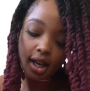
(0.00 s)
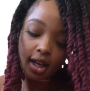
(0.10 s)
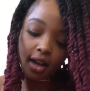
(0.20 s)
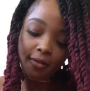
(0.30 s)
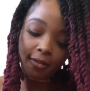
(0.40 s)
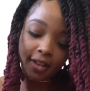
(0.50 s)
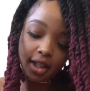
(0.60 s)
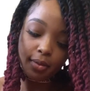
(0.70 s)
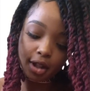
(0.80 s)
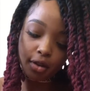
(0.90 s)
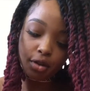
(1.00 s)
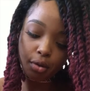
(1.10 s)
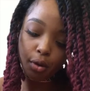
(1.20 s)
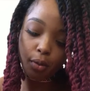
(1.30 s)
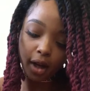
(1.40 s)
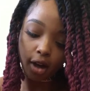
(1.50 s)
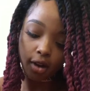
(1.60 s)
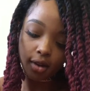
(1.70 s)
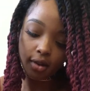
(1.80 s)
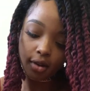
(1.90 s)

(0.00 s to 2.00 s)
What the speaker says: conflict with your true will.